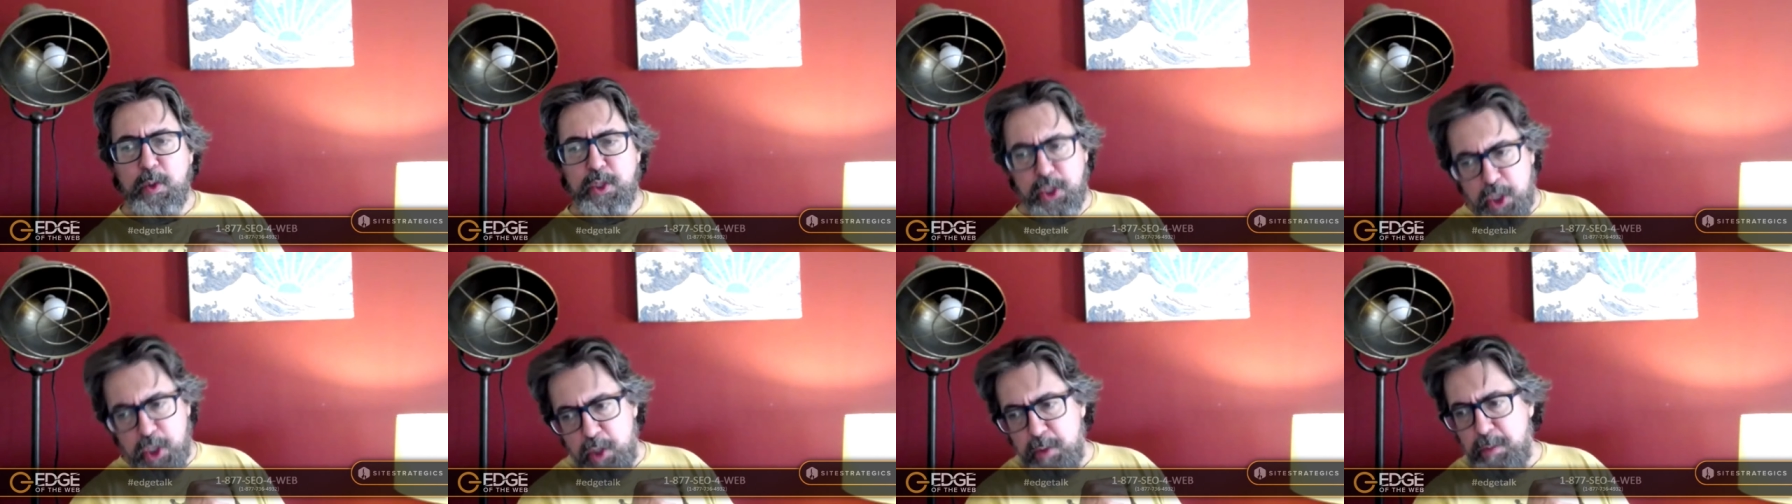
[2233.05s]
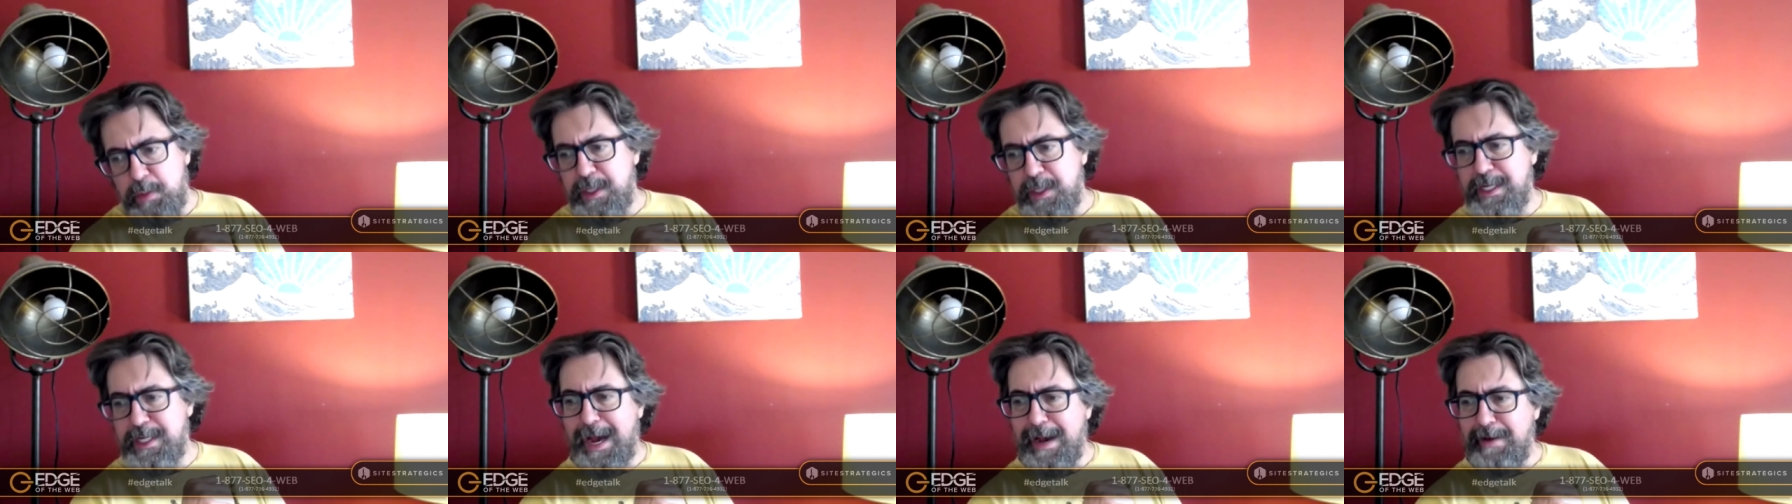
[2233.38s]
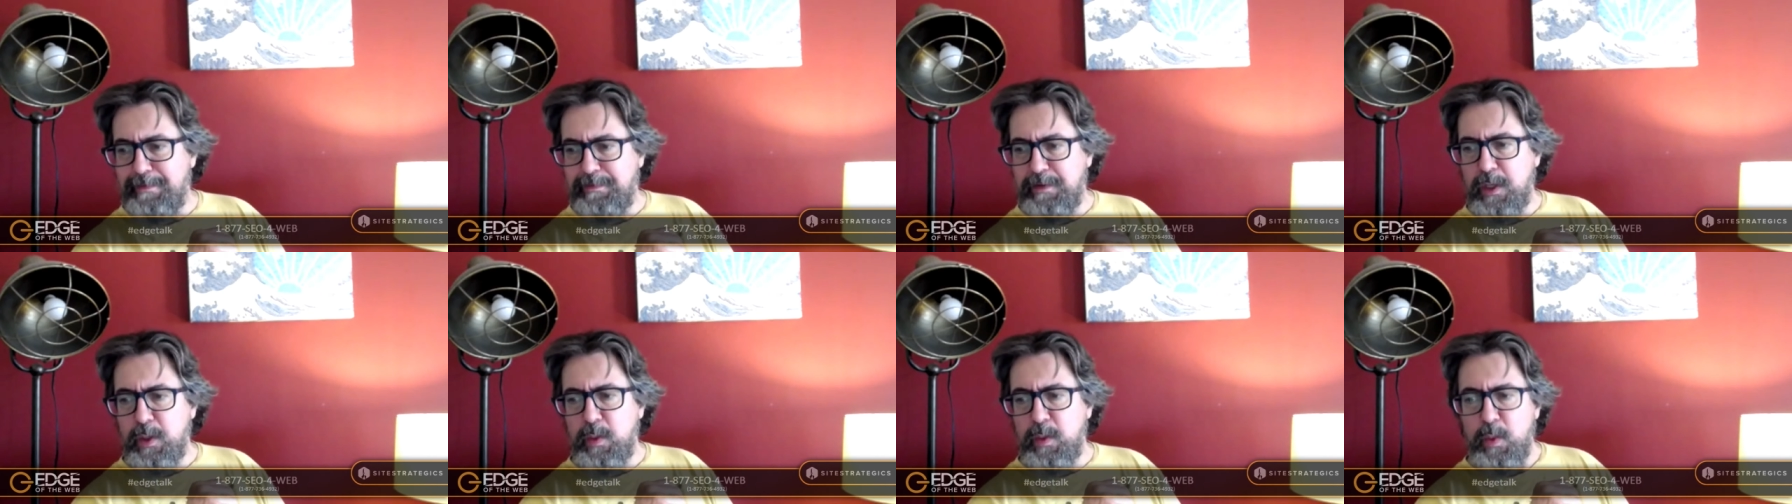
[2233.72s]
scuba
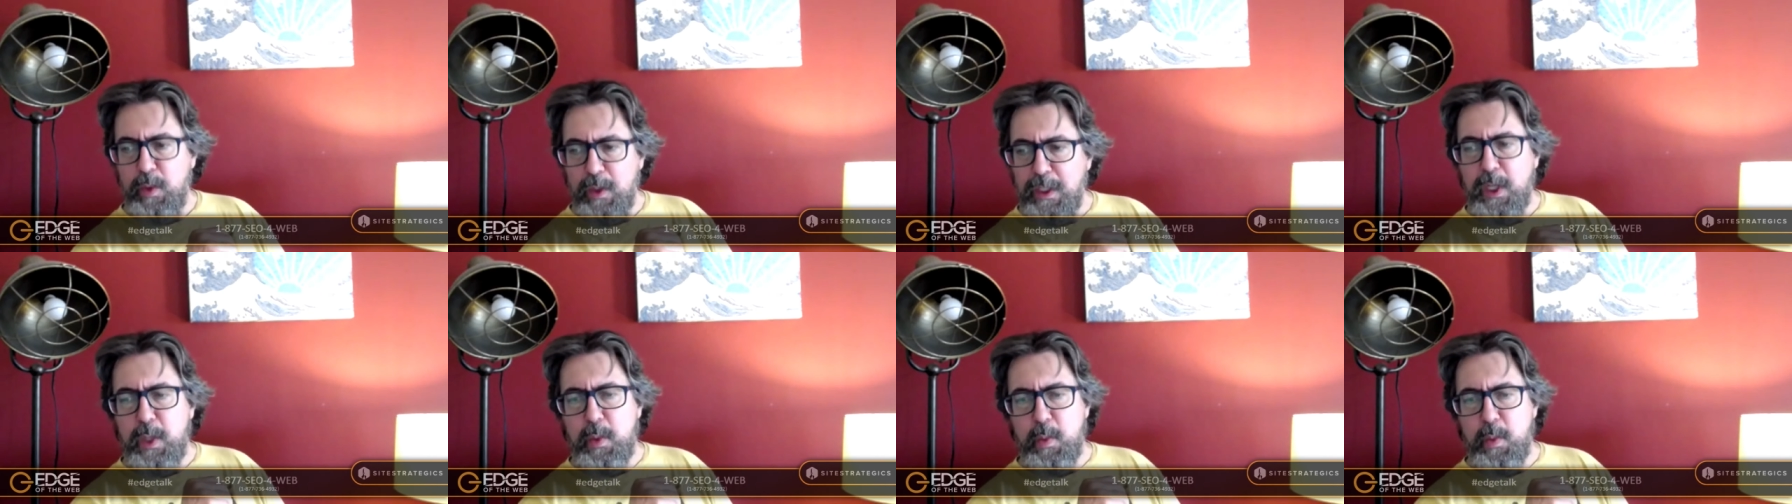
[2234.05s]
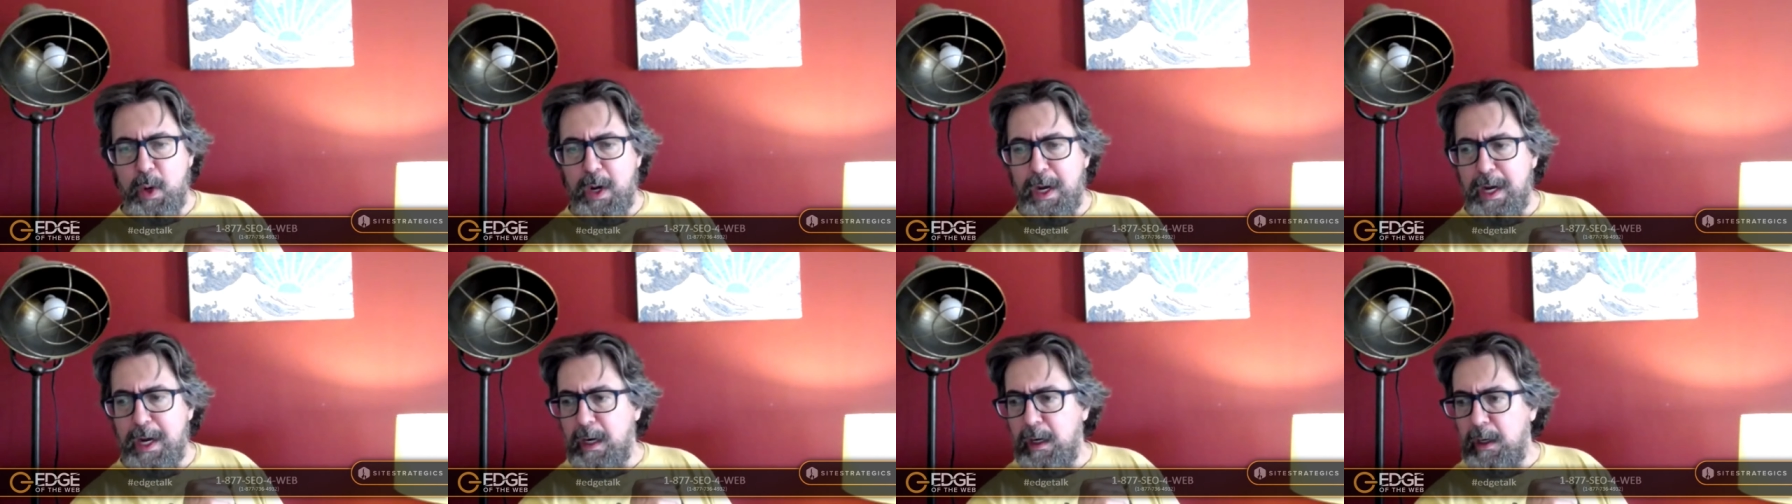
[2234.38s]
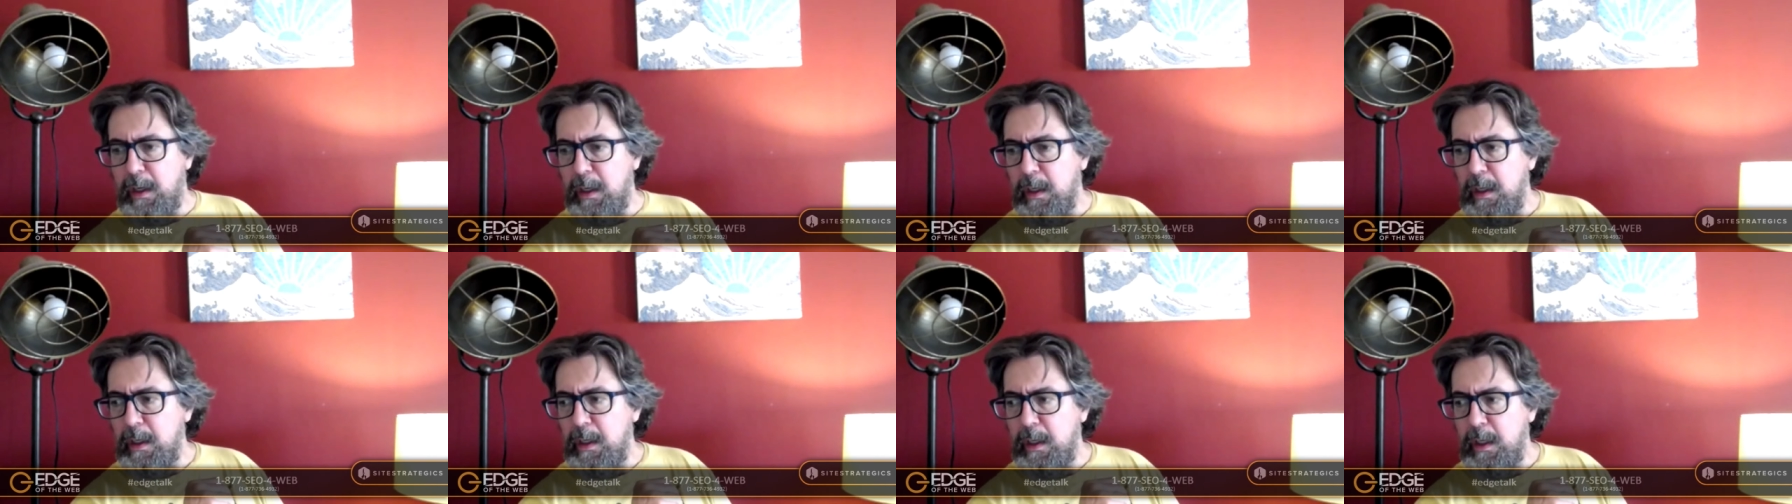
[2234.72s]
diving really
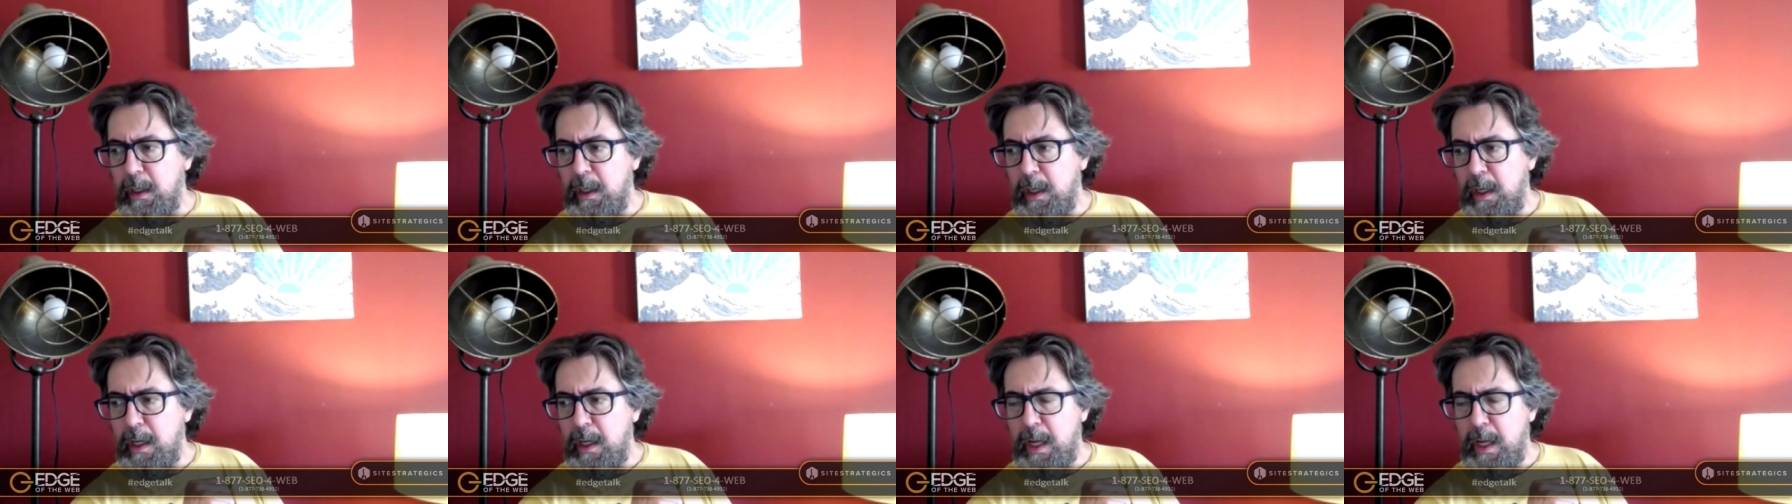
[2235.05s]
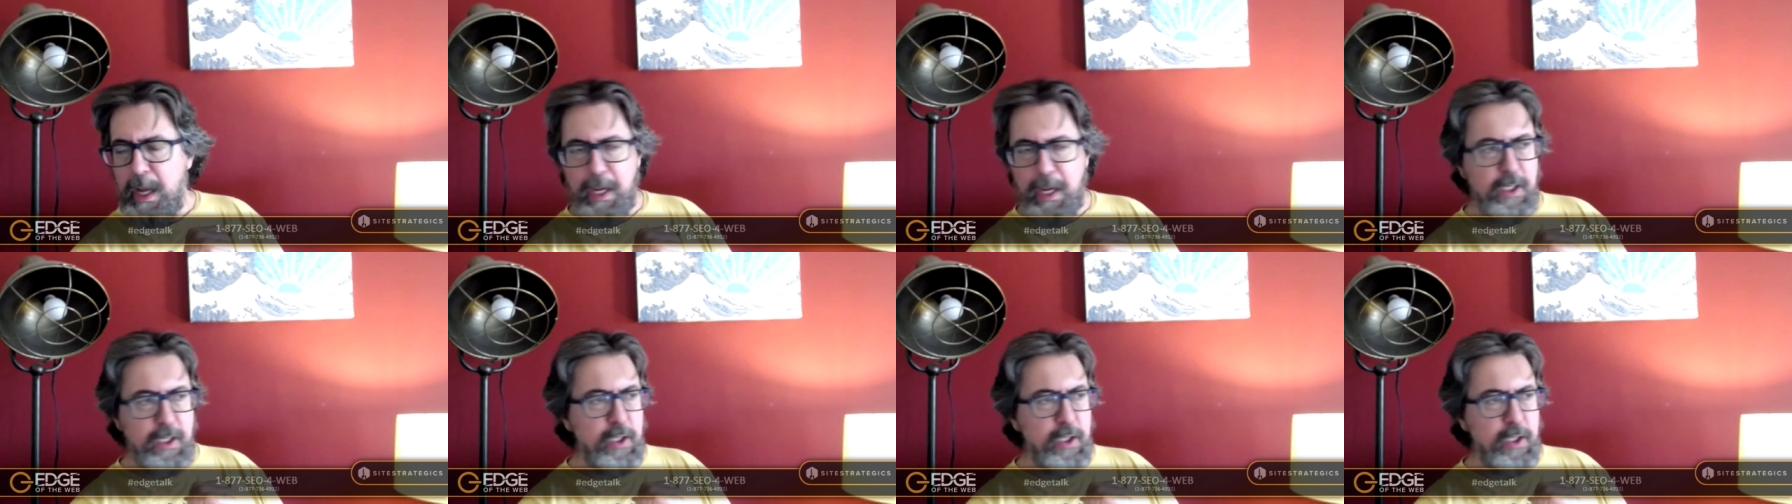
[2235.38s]
well, mm-hmm.